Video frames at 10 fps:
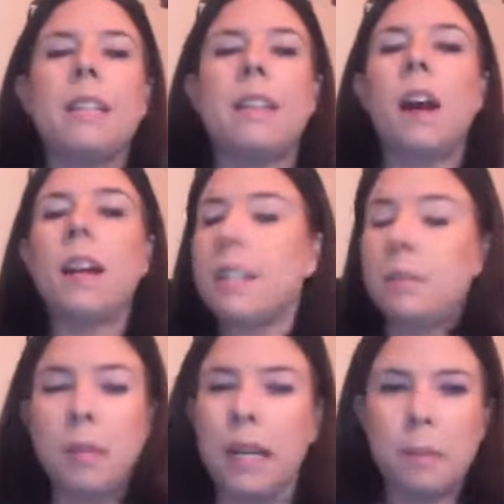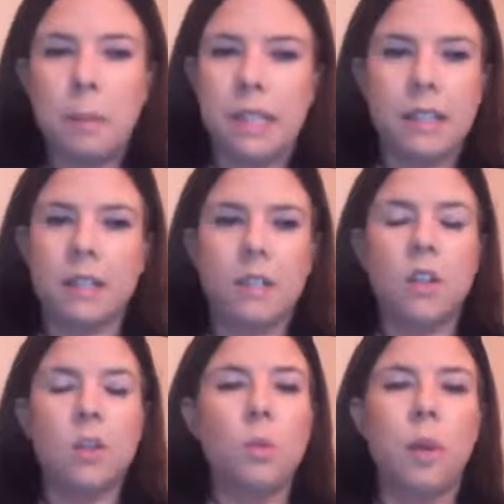is that I didn't build a business
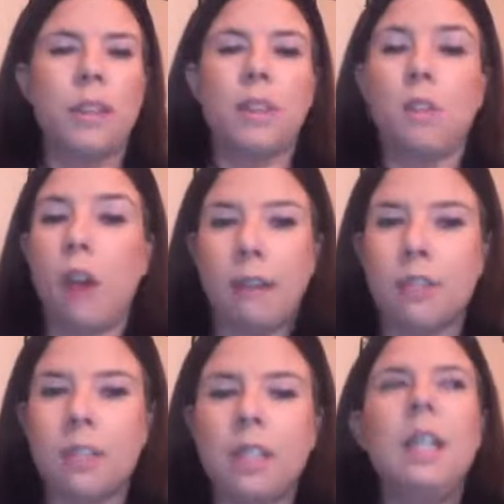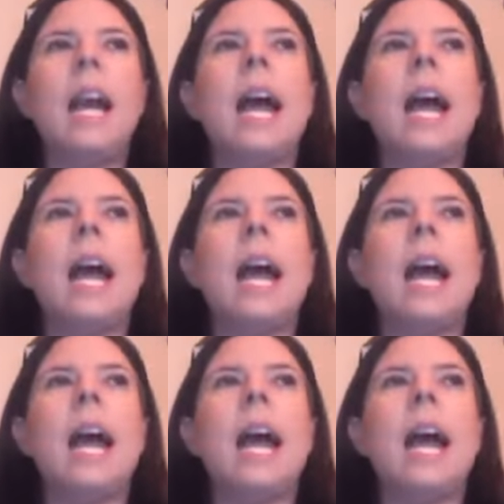to do with craft